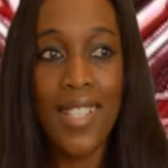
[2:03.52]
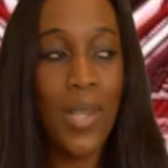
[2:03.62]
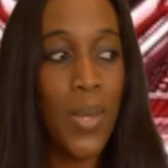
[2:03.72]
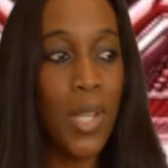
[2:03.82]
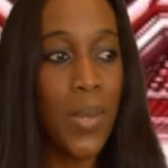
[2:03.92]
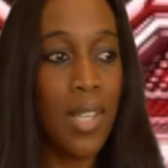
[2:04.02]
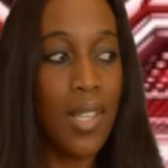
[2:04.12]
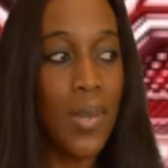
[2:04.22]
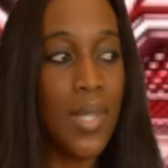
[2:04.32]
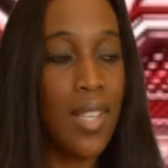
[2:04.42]
Louis Louie,
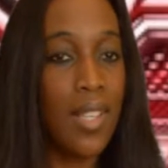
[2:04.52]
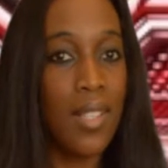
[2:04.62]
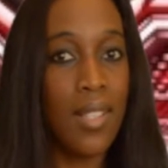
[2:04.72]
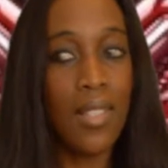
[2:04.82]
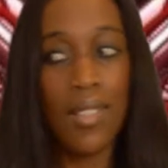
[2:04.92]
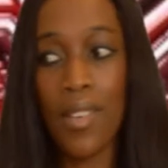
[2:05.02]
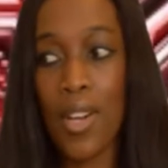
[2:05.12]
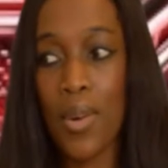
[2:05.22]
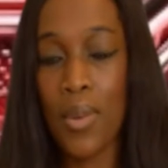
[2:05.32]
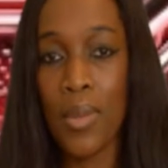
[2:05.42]
who is it?
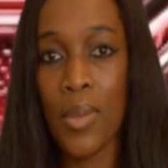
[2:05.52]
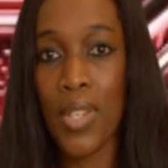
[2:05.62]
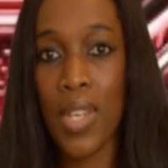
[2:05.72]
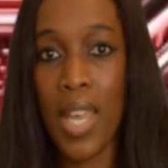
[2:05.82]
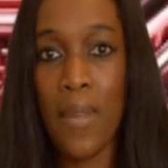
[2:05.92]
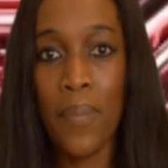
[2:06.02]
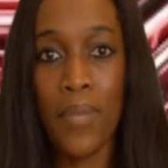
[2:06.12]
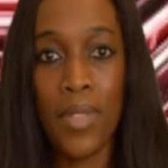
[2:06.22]
Nicole, what's her name?